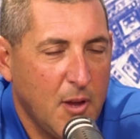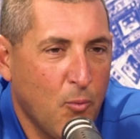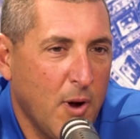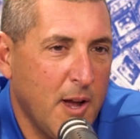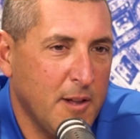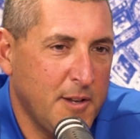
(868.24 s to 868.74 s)

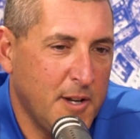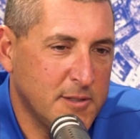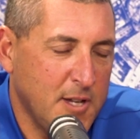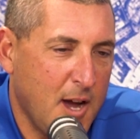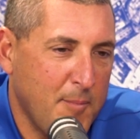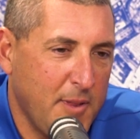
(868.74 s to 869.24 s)
well, and
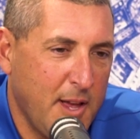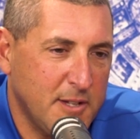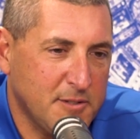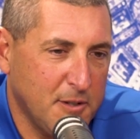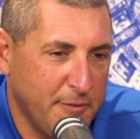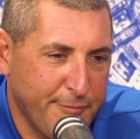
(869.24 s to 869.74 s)
on top of
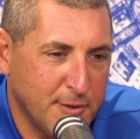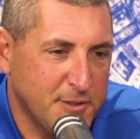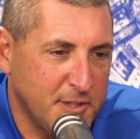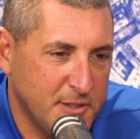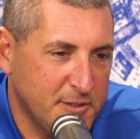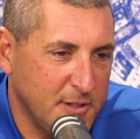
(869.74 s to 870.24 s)
that, so the
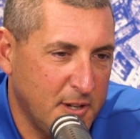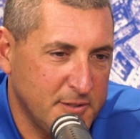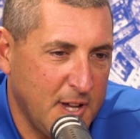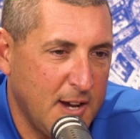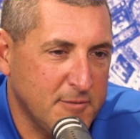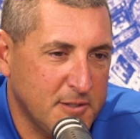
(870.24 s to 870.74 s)
first install
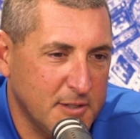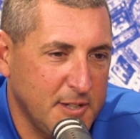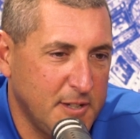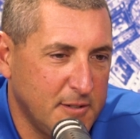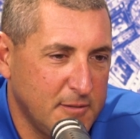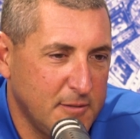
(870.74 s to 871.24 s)
is
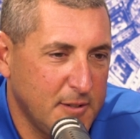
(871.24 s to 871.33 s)
obviously,